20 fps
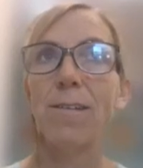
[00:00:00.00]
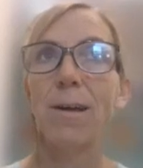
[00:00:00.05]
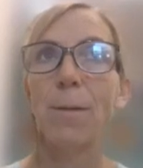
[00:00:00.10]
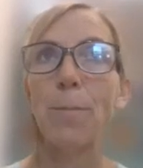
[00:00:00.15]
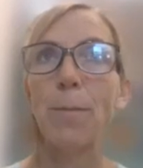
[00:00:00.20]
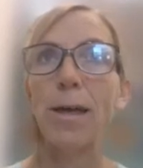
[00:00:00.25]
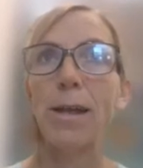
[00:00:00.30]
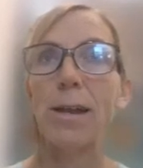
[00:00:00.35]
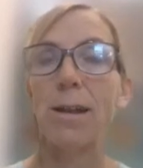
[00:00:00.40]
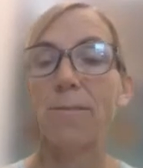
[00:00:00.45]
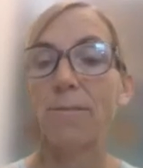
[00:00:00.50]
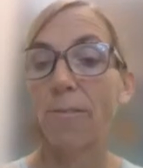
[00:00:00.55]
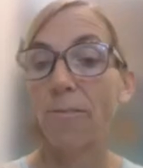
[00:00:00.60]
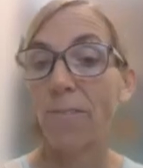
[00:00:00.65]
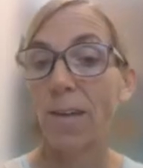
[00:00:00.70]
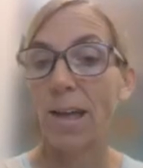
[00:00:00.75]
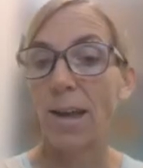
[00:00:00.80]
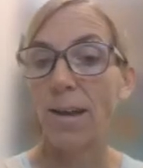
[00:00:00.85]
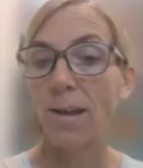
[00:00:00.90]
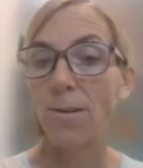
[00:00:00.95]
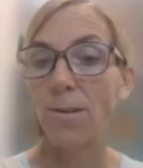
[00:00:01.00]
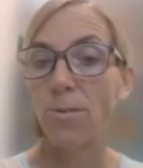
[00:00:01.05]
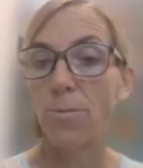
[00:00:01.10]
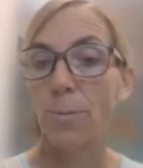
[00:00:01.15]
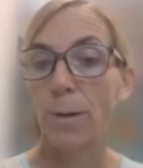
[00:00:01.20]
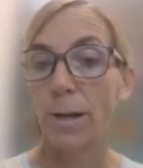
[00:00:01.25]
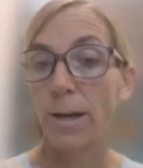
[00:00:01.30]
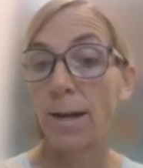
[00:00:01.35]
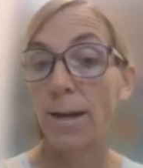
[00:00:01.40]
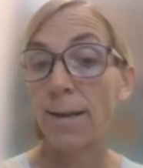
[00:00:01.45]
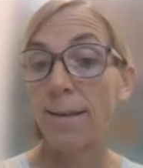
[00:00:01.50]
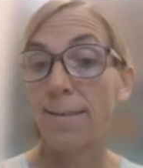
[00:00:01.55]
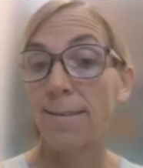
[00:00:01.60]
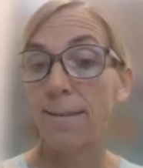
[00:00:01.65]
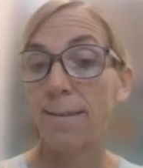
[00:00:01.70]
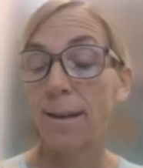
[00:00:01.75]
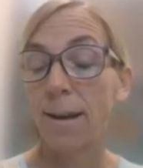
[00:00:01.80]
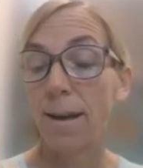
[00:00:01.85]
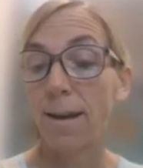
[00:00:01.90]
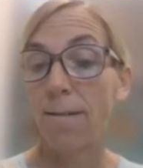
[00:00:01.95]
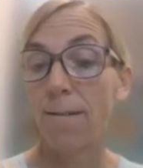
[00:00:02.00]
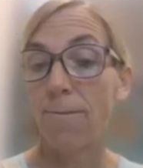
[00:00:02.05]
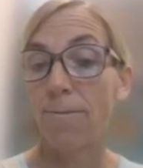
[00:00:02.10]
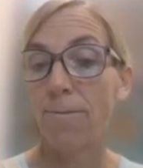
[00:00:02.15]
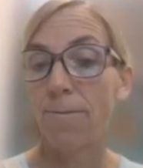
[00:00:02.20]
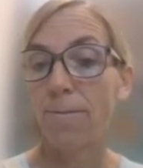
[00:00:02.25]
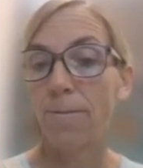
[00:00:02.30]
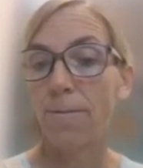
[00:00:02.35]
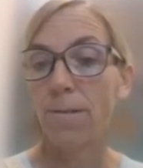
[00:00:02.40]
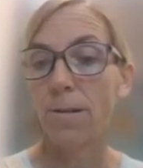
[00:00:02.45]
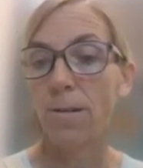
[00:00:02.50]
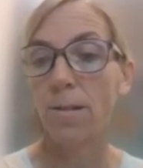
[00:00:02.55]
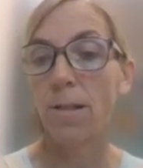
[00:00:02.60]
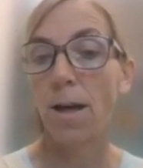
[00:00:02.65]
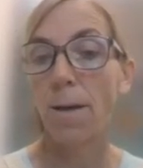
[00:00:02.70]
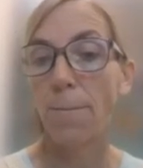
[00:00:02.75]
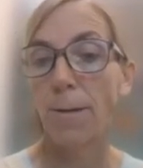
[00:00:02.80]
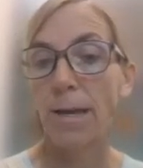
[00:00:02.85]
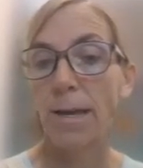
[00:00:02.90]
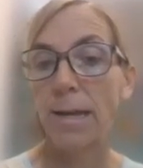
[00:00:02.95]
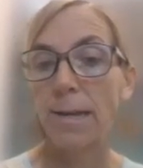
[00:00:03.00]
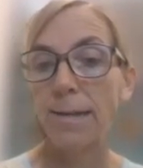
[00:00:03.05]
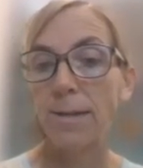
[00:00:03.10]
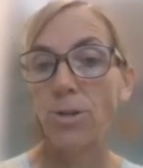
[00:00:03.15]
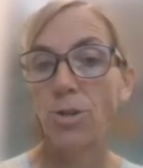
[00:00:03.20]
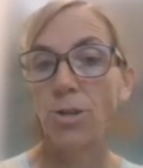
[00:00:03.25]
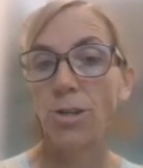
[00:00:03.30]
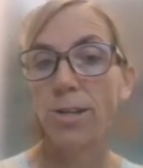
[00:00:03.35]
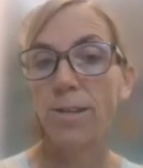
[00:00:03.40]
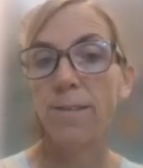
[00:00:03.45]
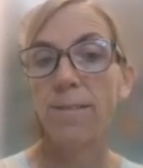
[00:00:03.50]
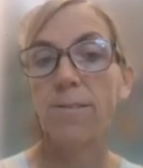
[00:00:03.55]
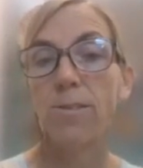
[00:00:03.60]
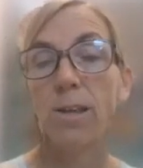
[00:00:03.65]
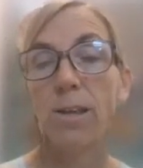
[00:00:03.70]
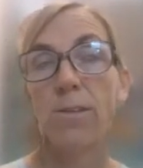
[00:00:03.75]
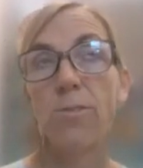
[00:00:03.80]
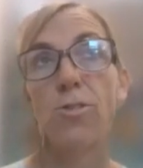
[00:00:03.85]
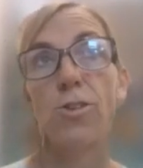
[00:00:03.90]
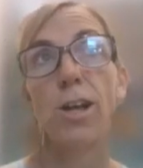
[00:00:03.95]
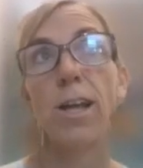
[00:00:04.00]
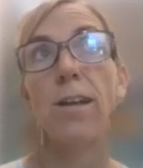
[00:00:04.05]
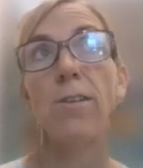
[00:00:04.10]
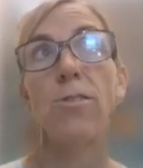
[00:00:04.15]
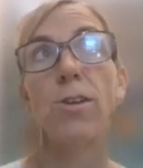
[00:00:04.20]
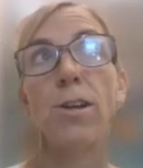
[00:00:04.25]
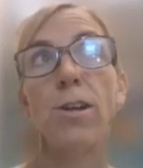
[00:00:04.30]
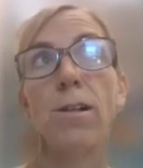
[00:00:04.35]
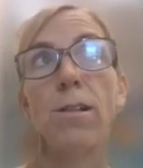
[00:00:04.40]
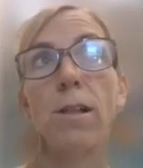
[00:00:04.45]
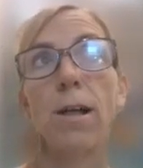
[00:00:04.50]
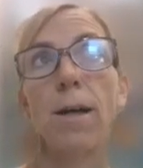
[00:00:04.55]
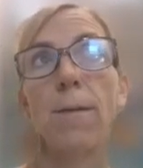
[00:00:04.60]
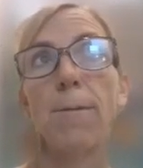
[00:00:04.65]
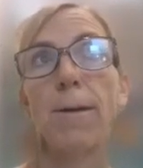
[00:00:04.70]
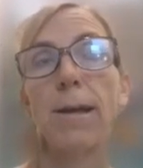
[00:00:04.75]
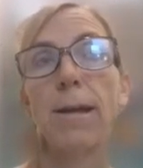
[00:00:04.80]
competitive advantage because of climate conditions and changing climate